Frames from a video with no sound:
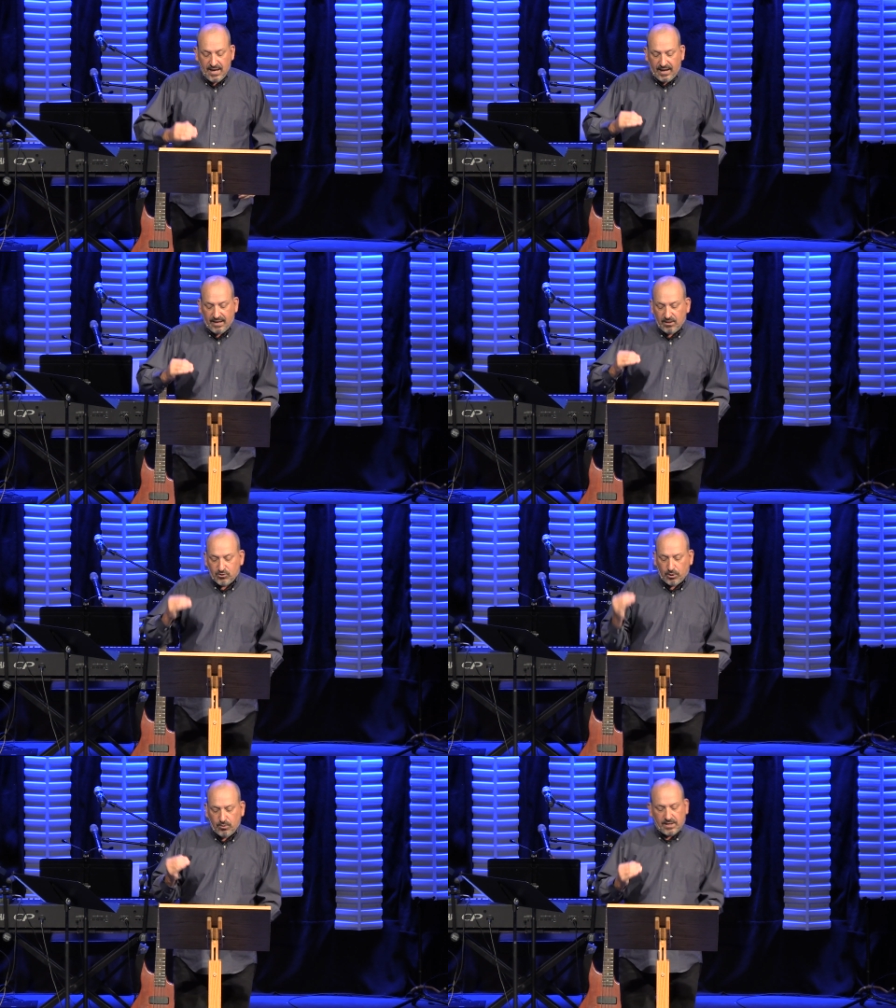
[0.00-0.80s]
It, the
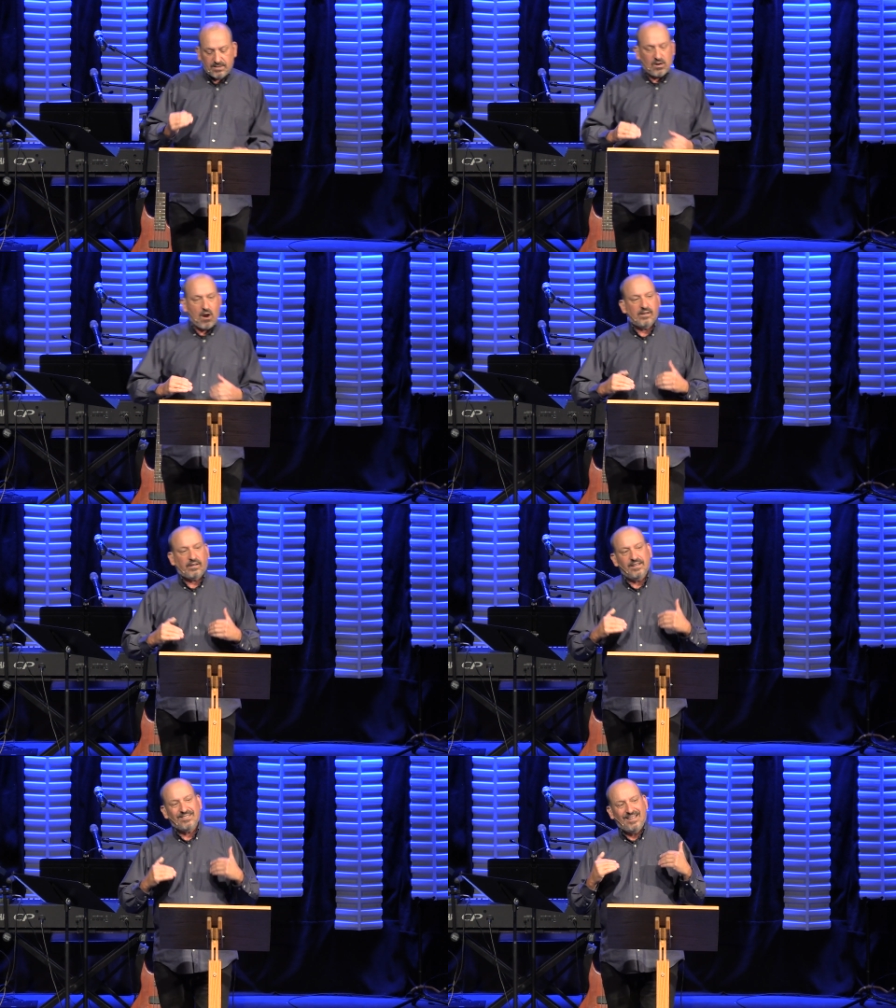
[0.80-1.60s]
truth is,
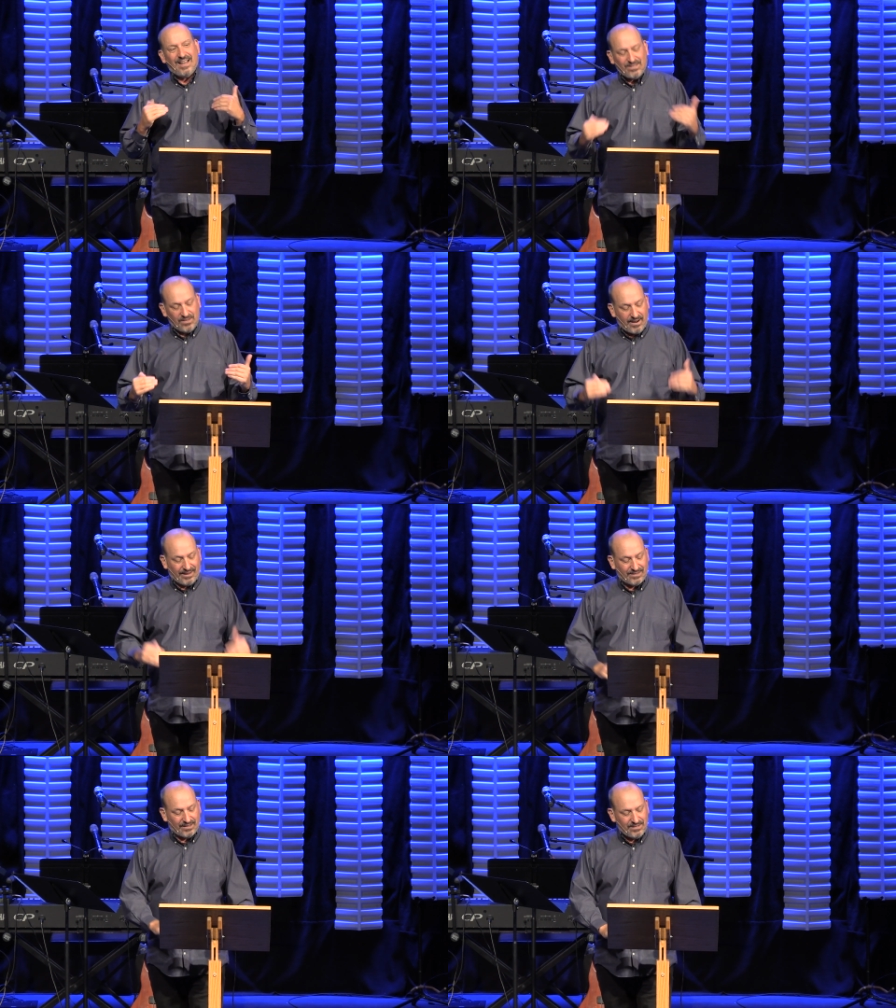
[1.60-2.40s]
darkness does not
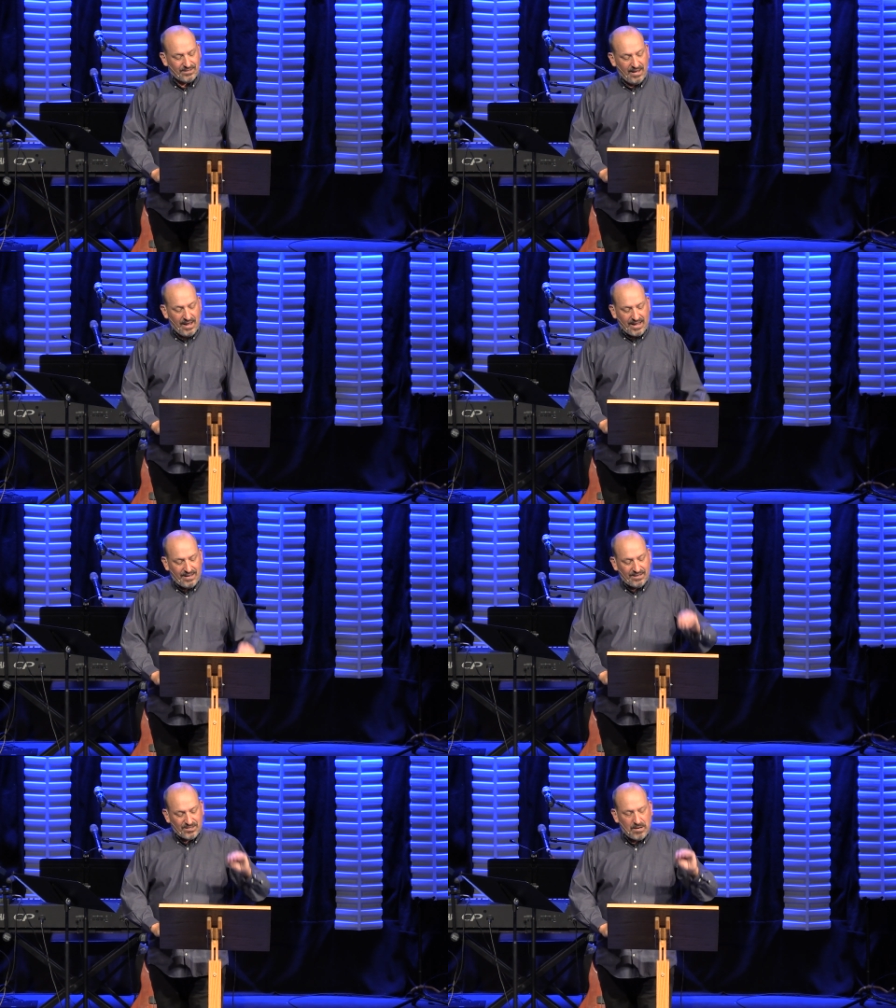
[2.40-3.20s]
exist.
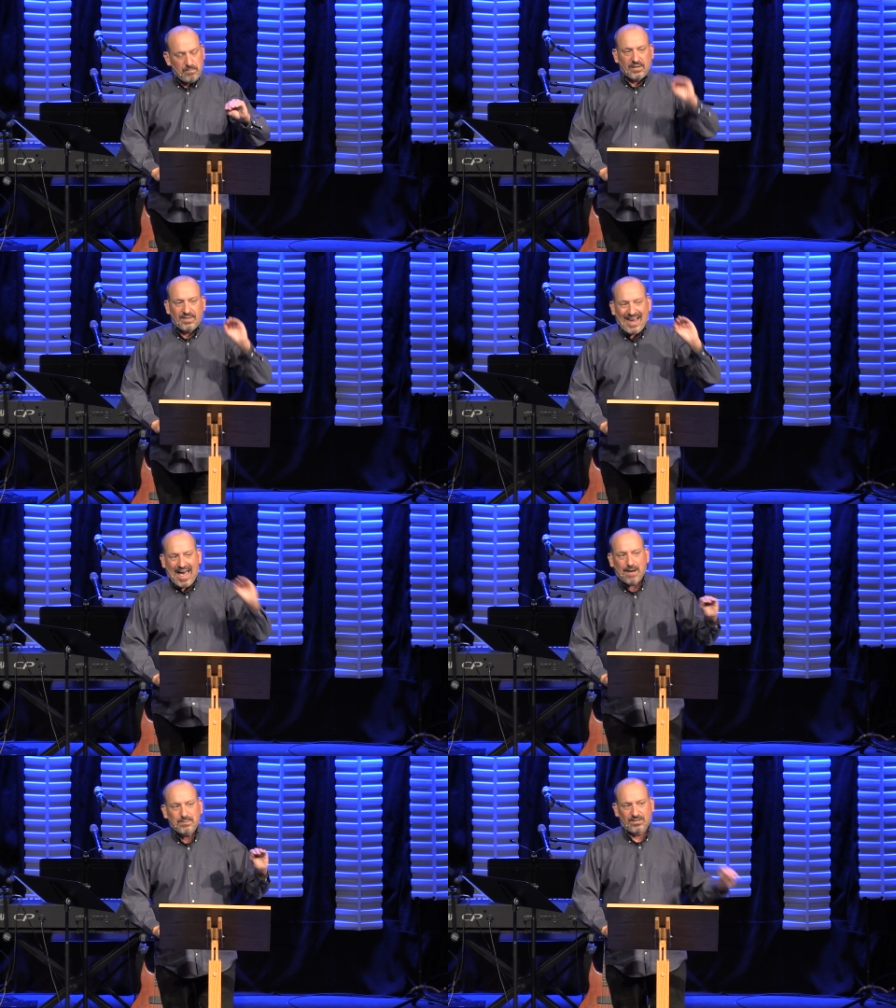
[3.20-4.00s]
It is simply the
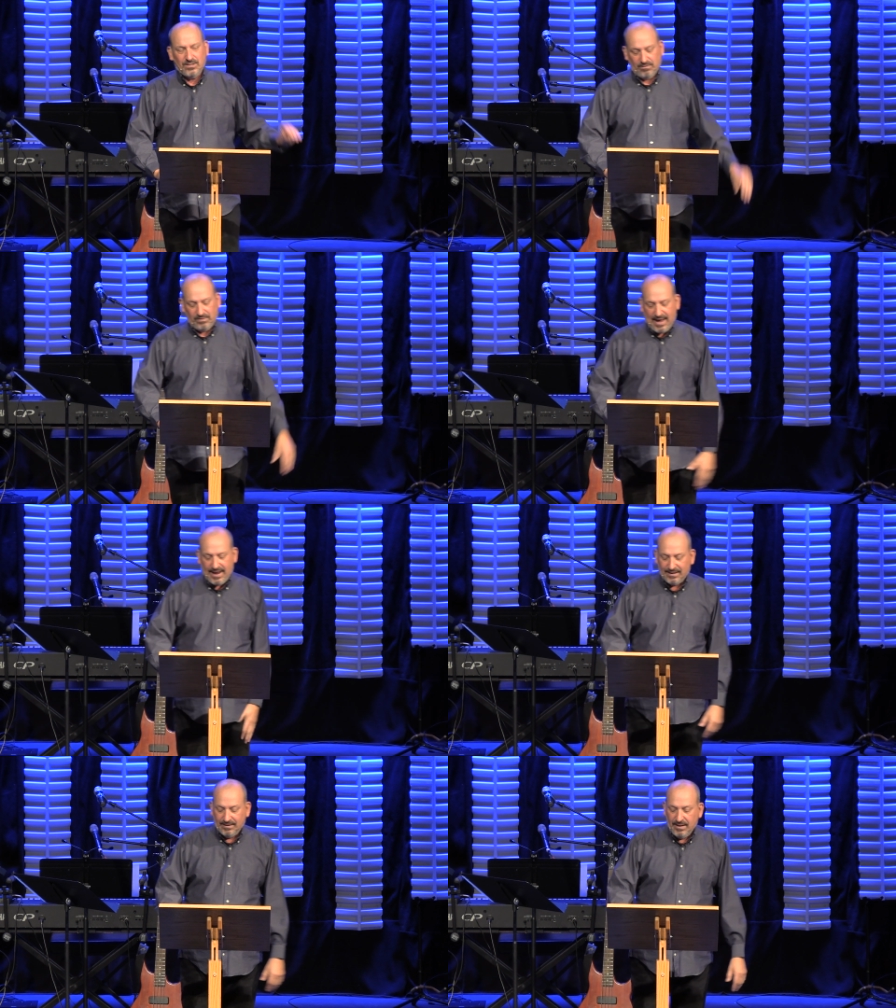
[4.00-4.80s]
absence of light.